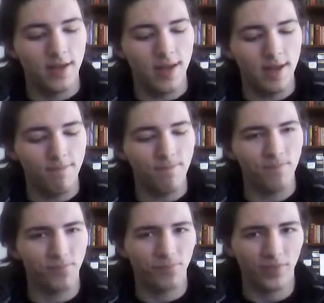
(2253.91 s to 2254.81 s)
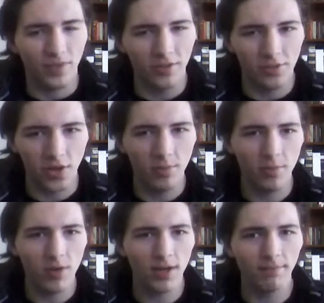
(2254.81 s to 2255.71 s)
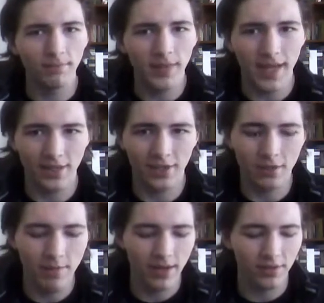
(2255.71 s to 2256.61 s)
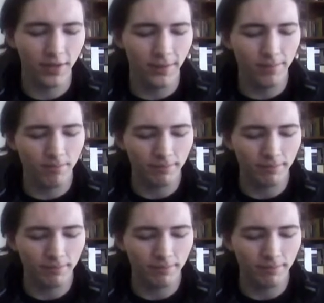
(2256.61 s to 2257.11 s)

So Obi-Wan has to basically